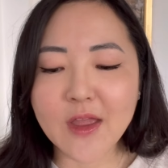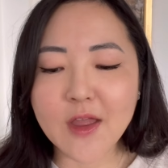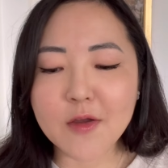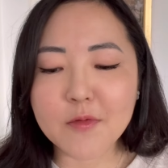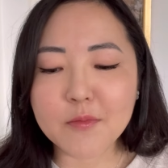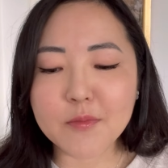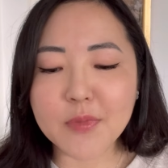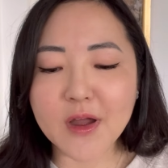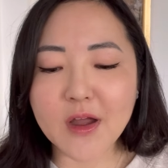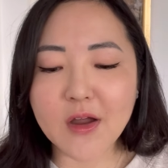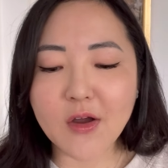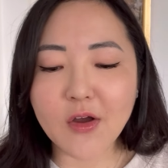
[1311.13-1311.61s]

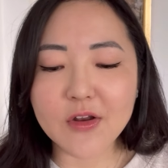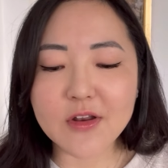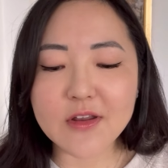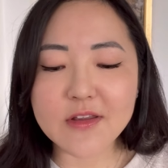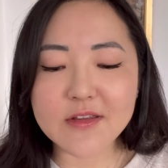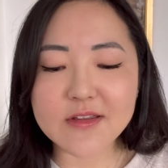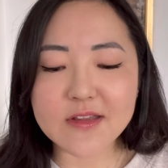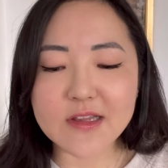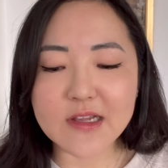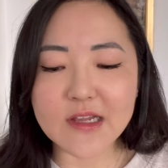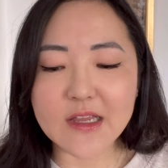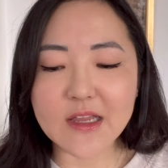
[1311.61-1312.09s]
But
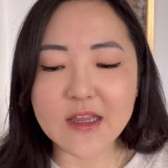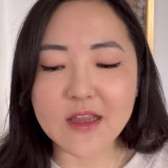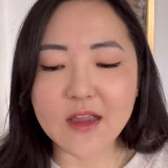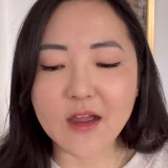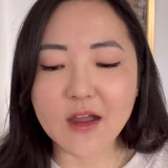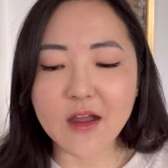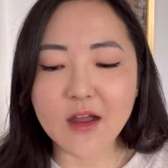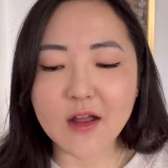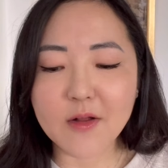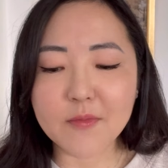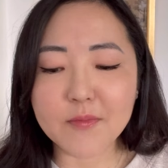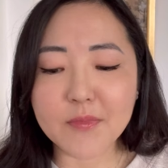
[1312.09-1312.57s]
honestly,
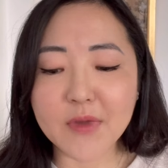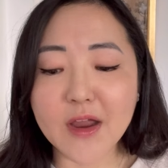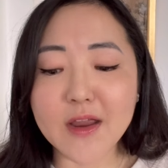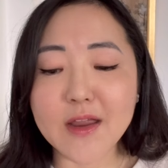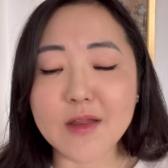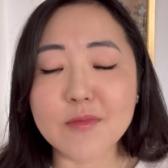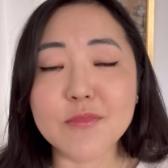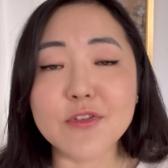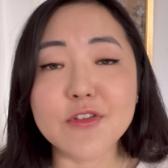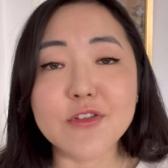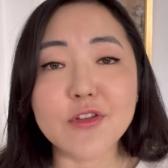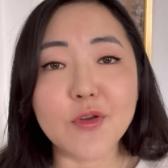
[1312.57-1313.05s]
I
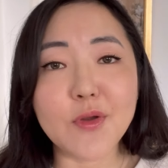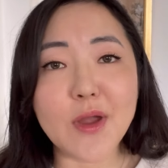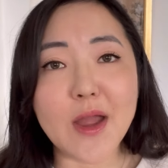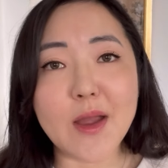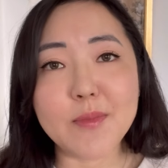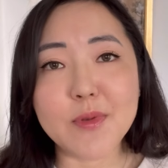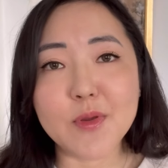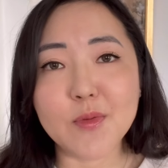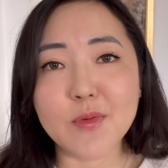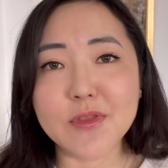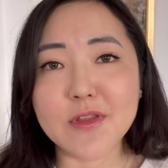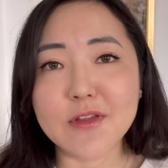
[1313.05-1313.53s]
am so
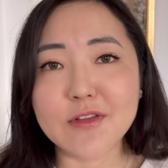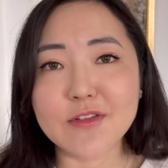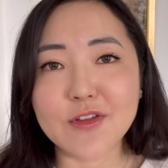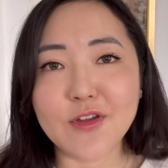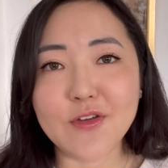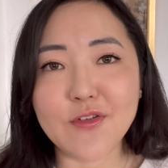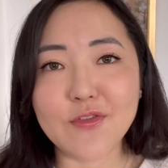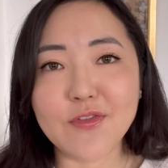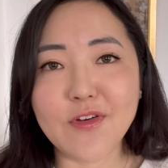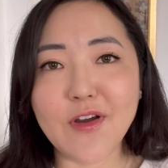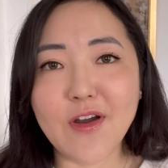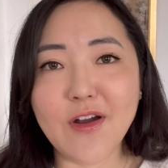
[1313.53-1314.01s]
happy with it
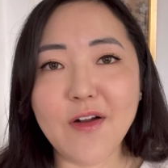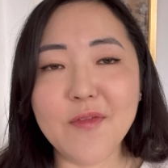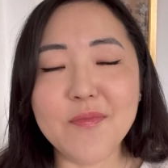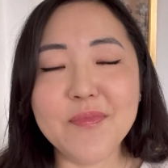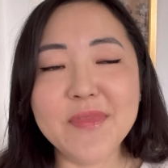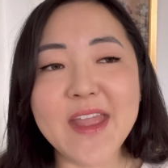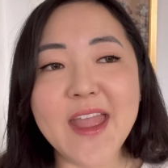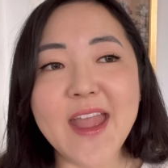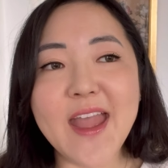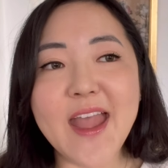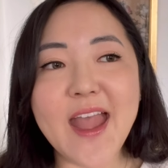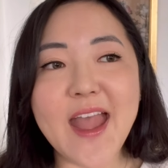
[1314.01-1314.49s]
so far,
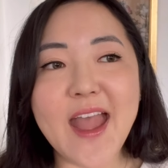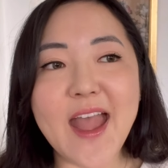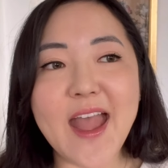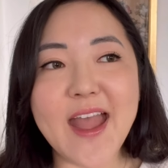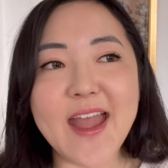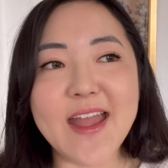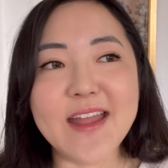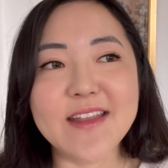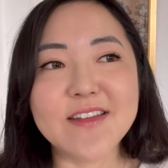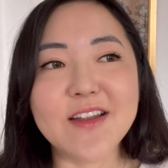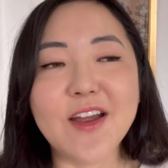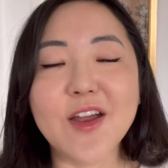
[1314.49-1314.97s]

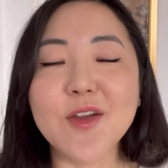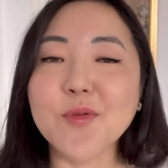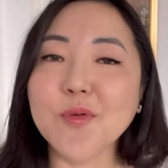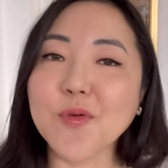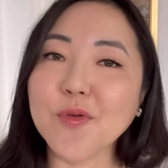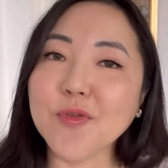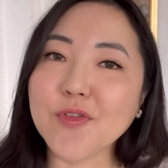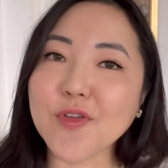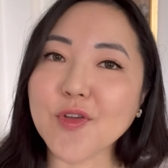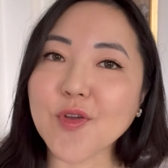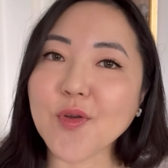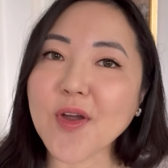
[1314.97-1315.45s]
and I will
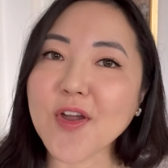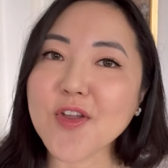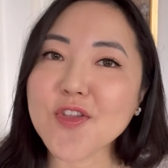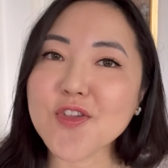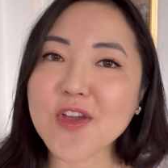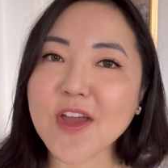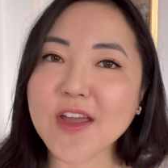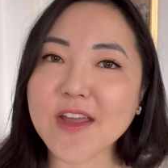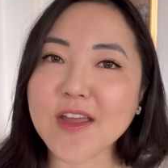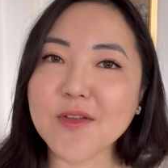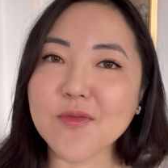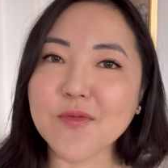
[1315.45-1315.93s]
do a
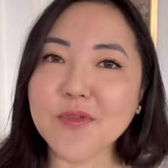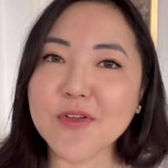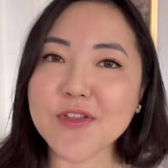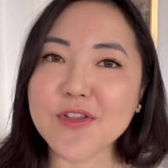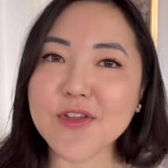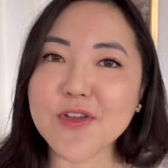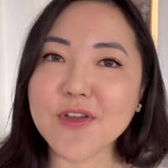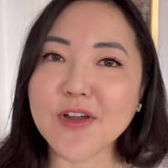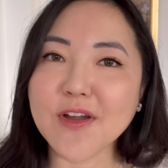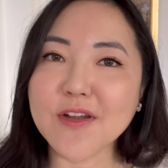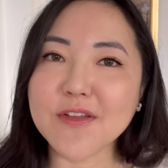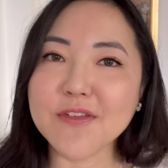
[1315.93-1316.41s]
check-in with
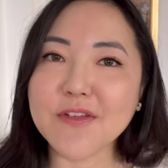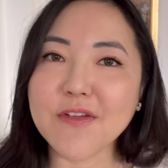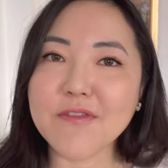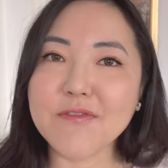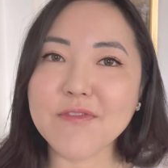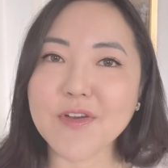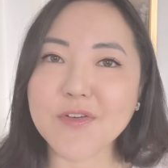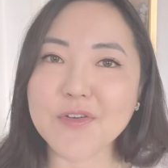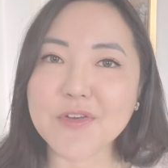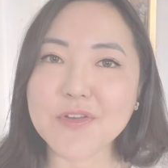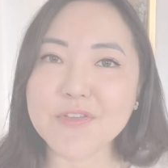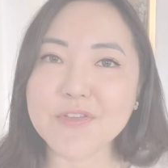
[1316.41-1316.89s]
you guys very